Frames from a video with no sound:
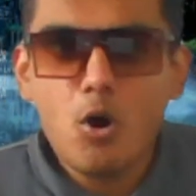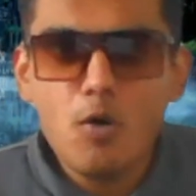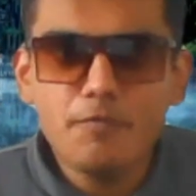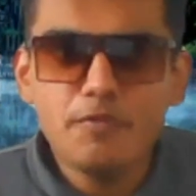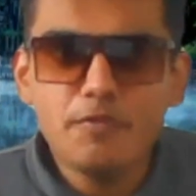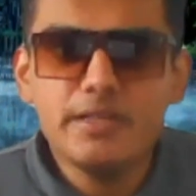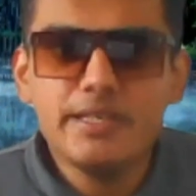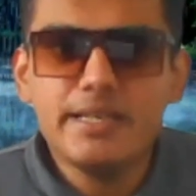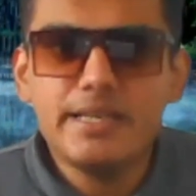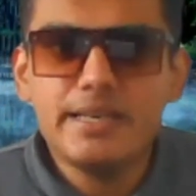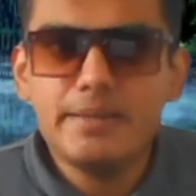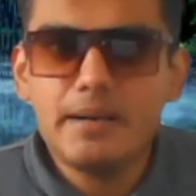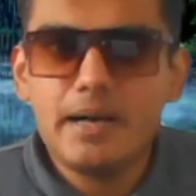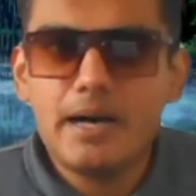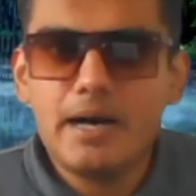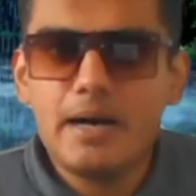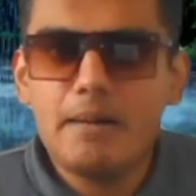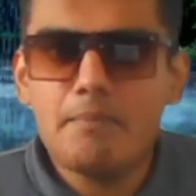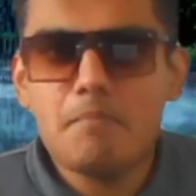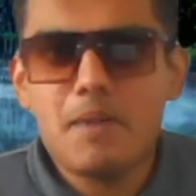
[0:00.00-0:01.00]
hopefully
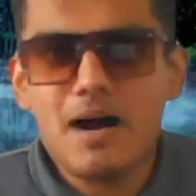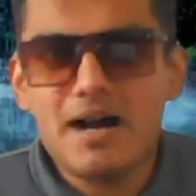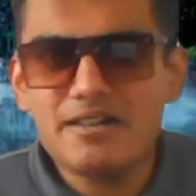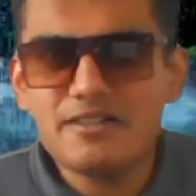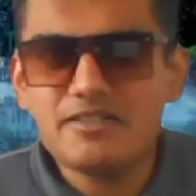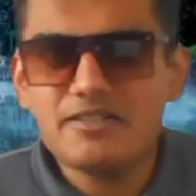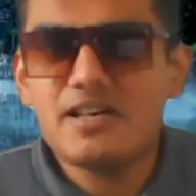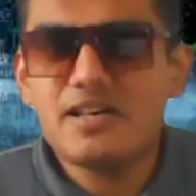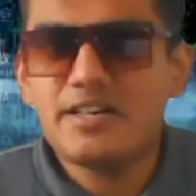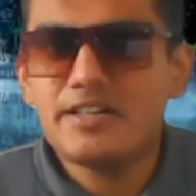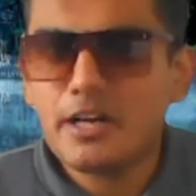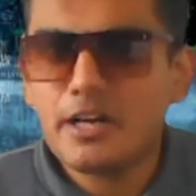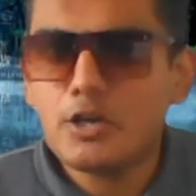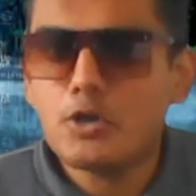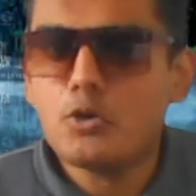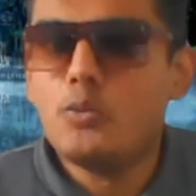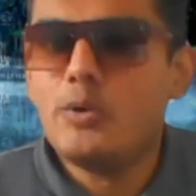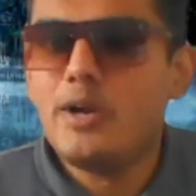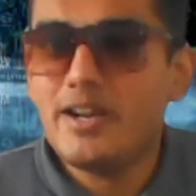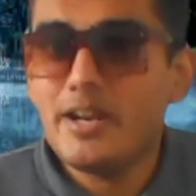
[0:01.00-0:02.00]
Pakistan
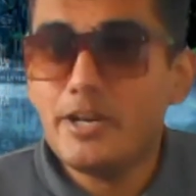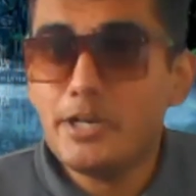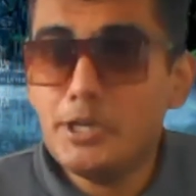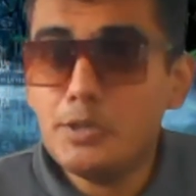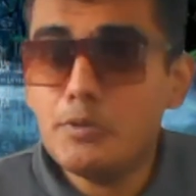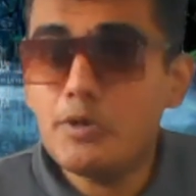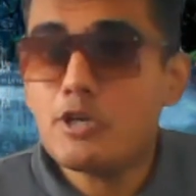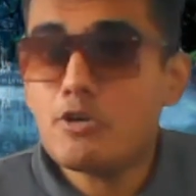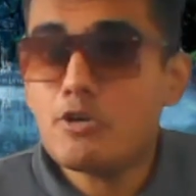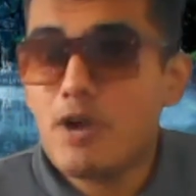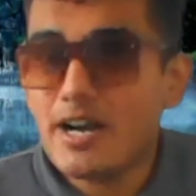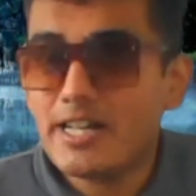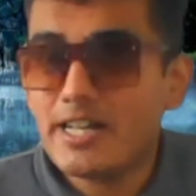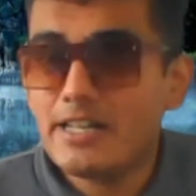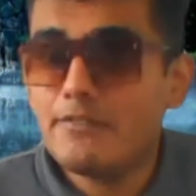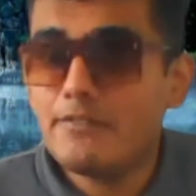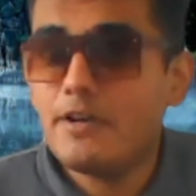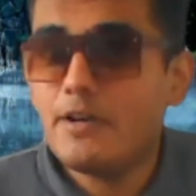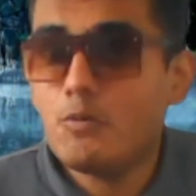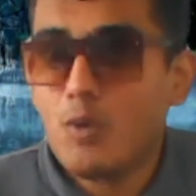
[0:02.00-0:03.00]
can create a new
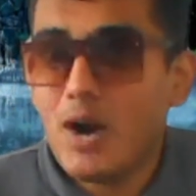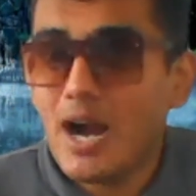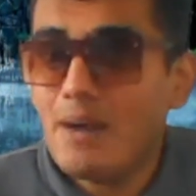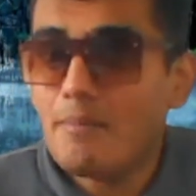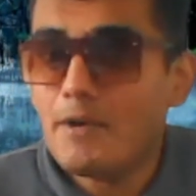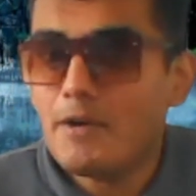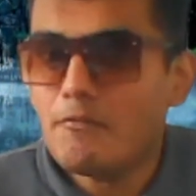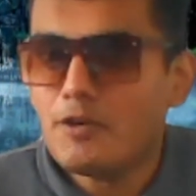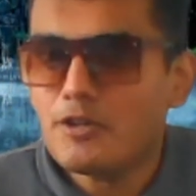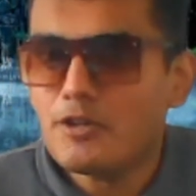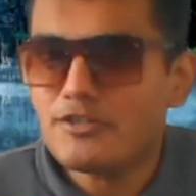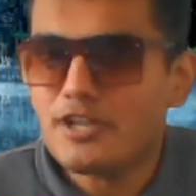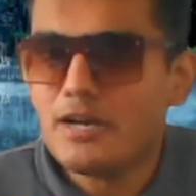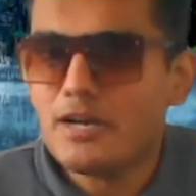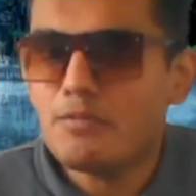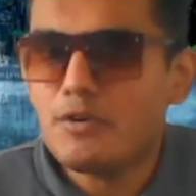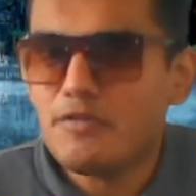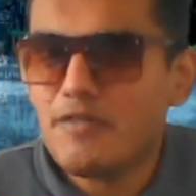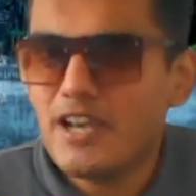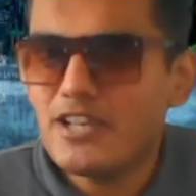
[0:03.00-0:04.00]
attractive environment for
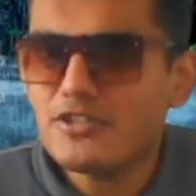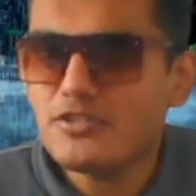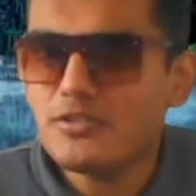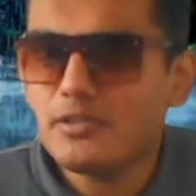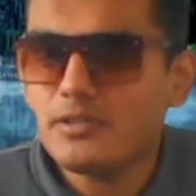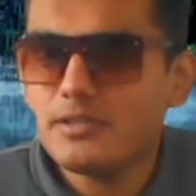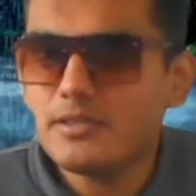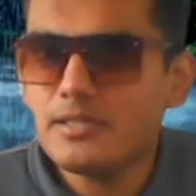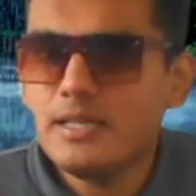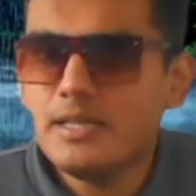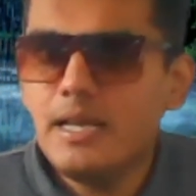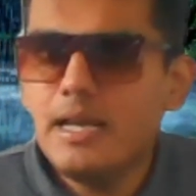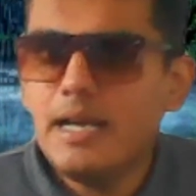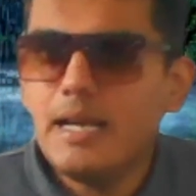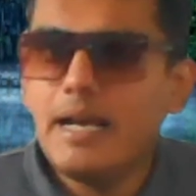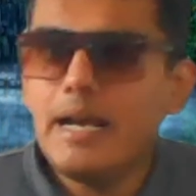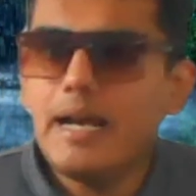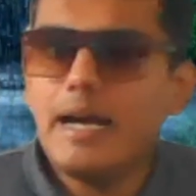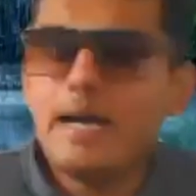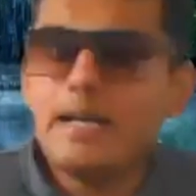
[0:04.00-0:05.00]
skilled professionals
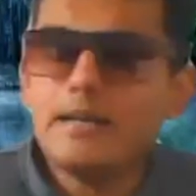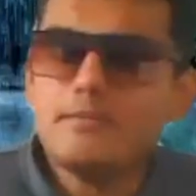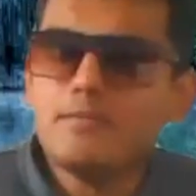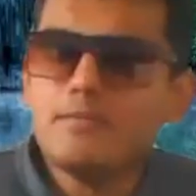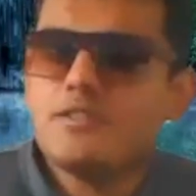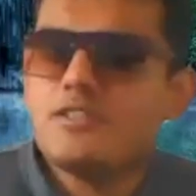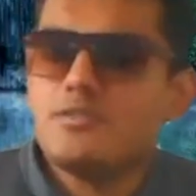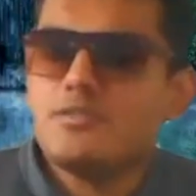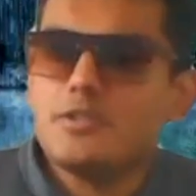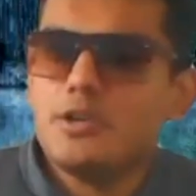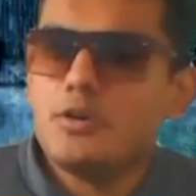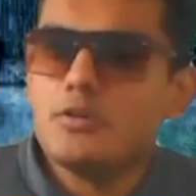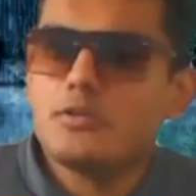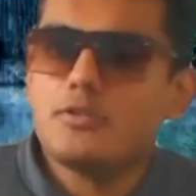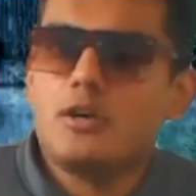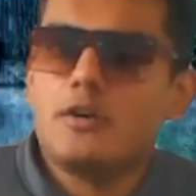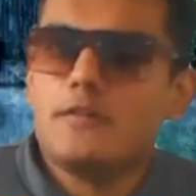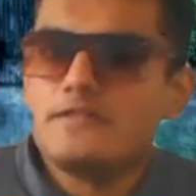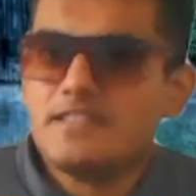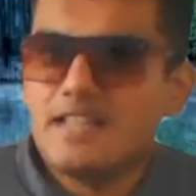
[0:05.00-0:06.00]
and,
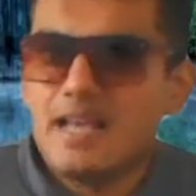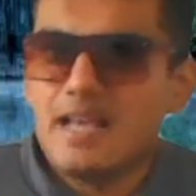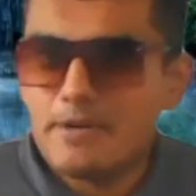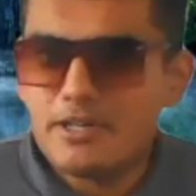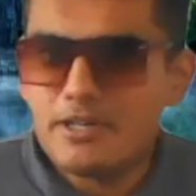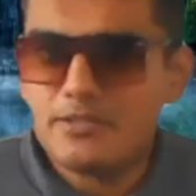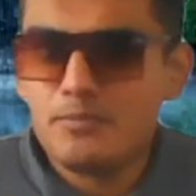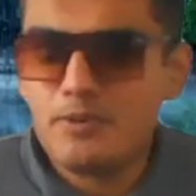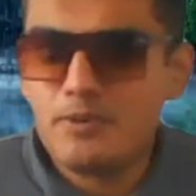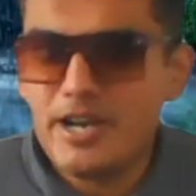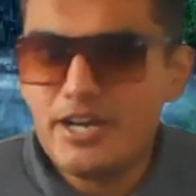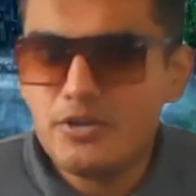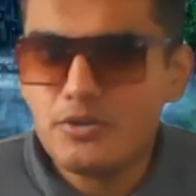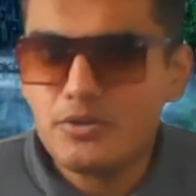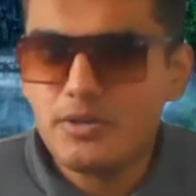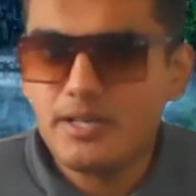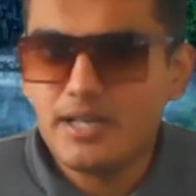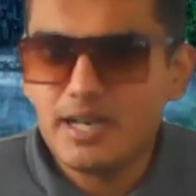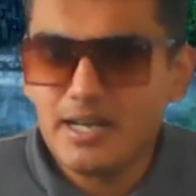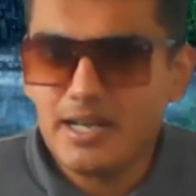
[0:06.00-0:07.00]
sort of stem its brain
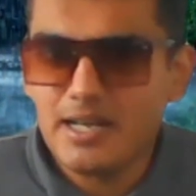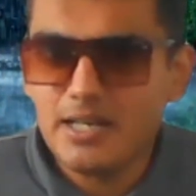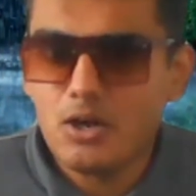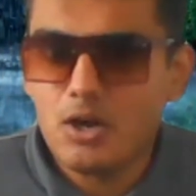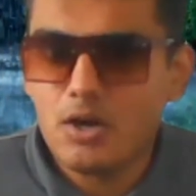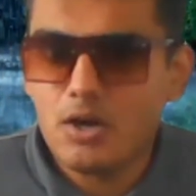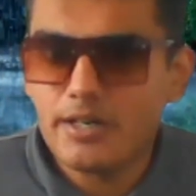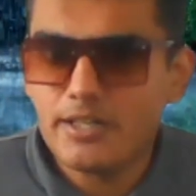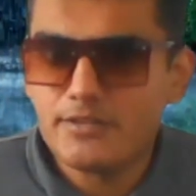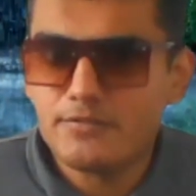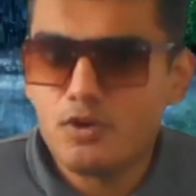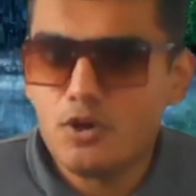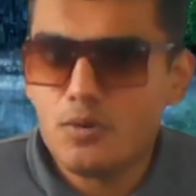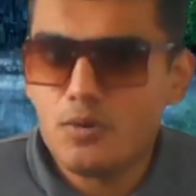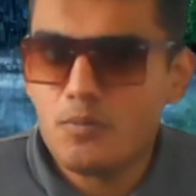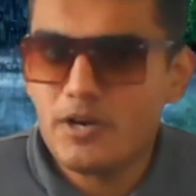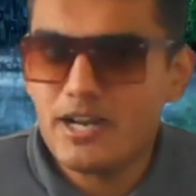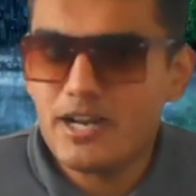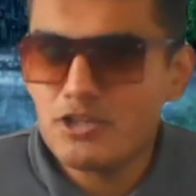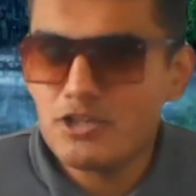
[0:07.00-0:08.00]
drain and unlock its
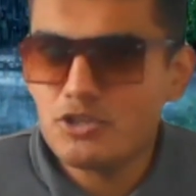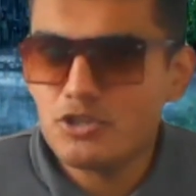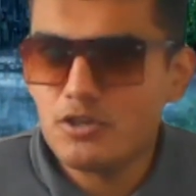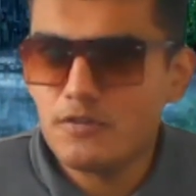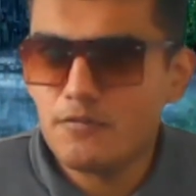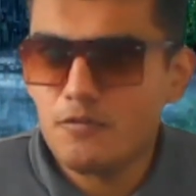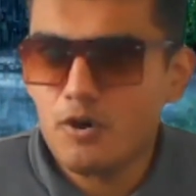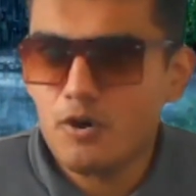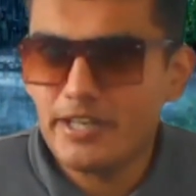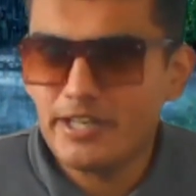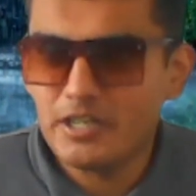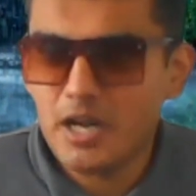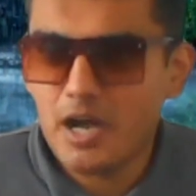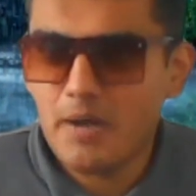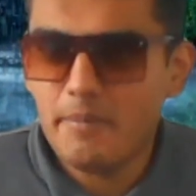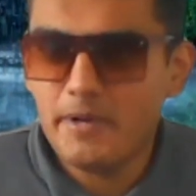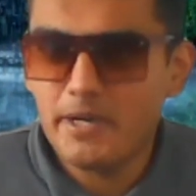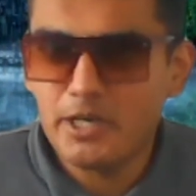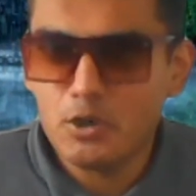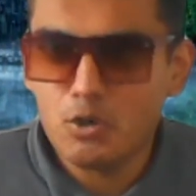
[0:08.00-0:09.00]
full potential for
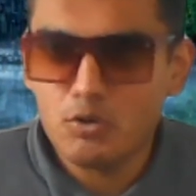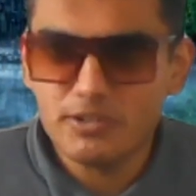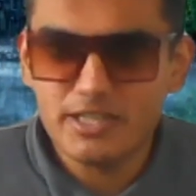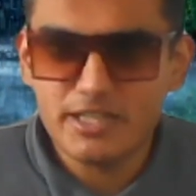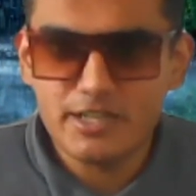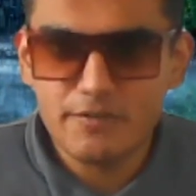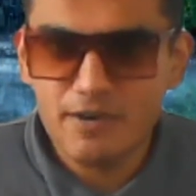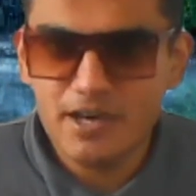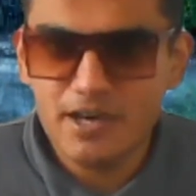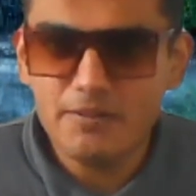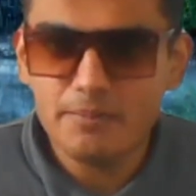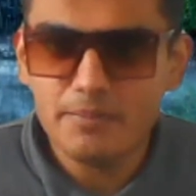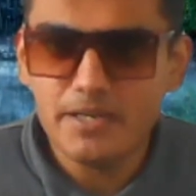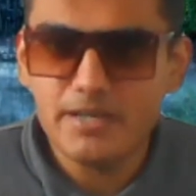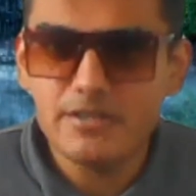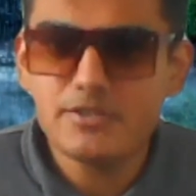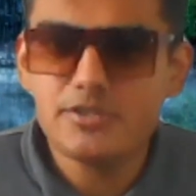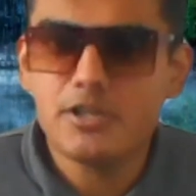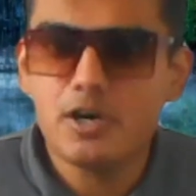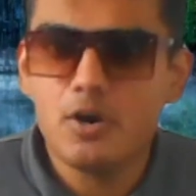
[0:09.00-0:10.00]
economic growth and
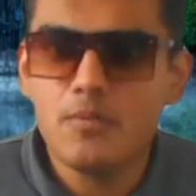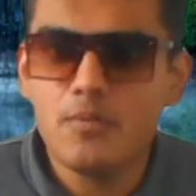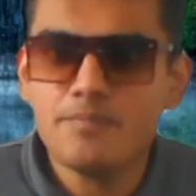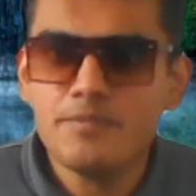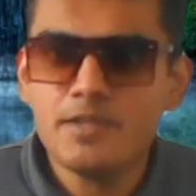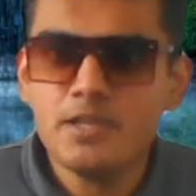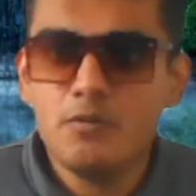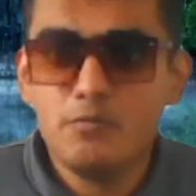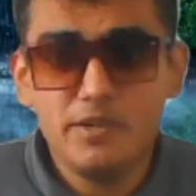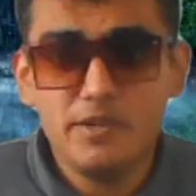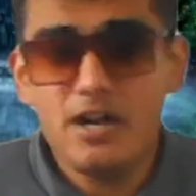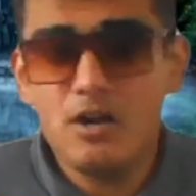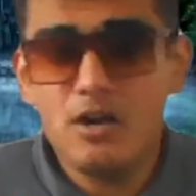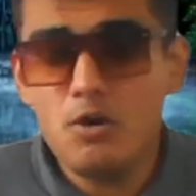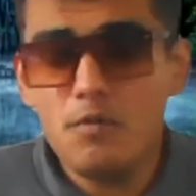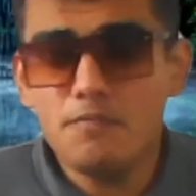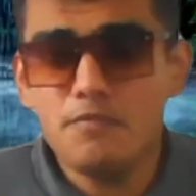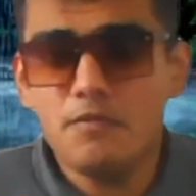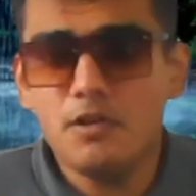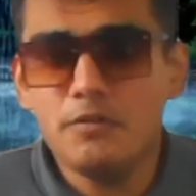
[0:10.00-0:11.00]
development. So we are
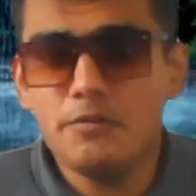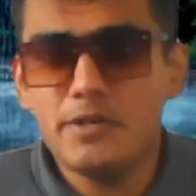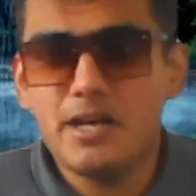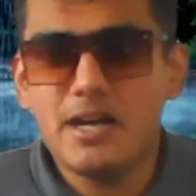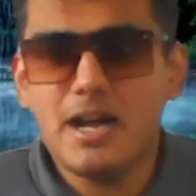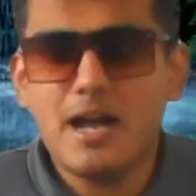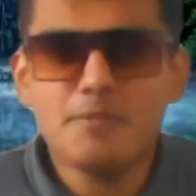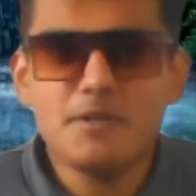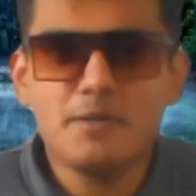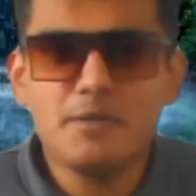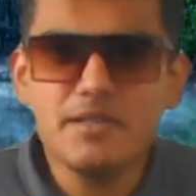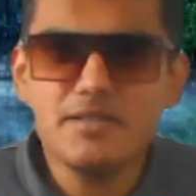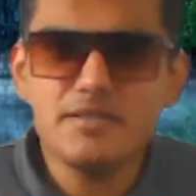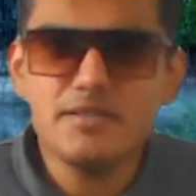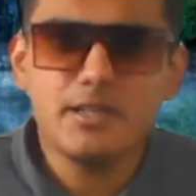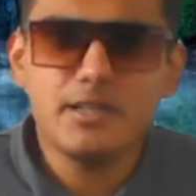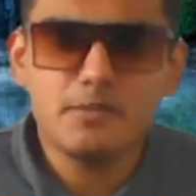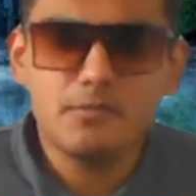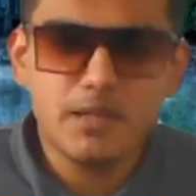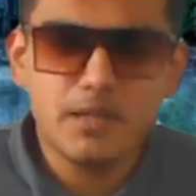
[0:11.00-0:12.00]
hopeful, we are
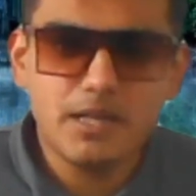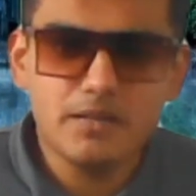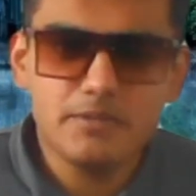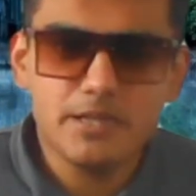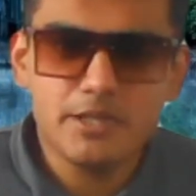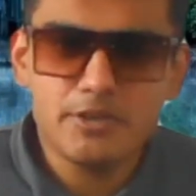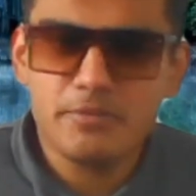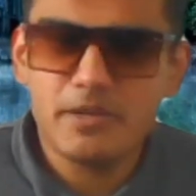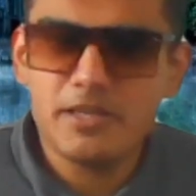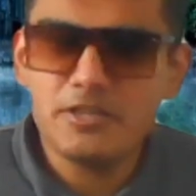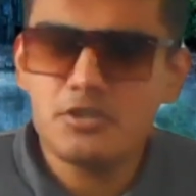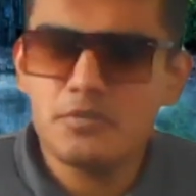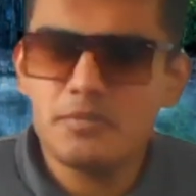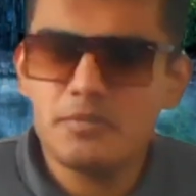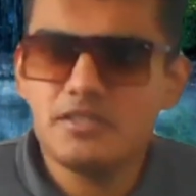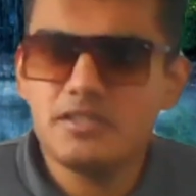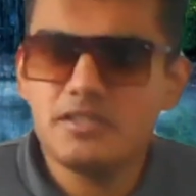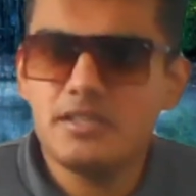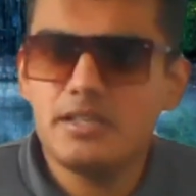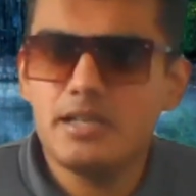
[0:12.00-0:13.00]
optimistic, but it remains to
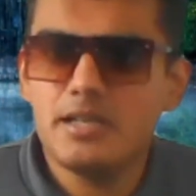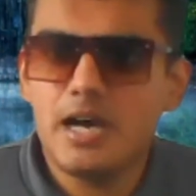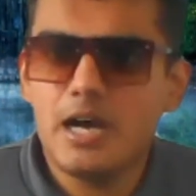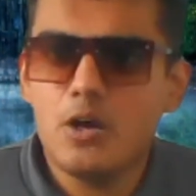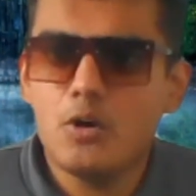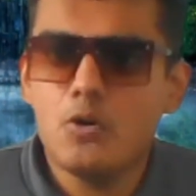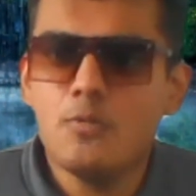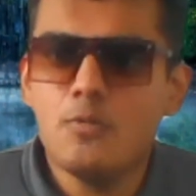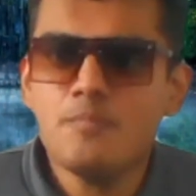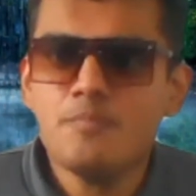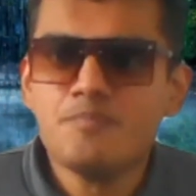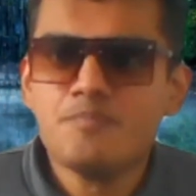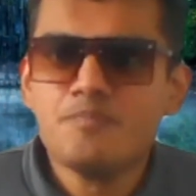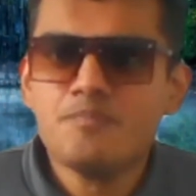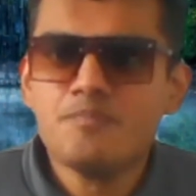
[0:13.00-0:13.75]
be seen how,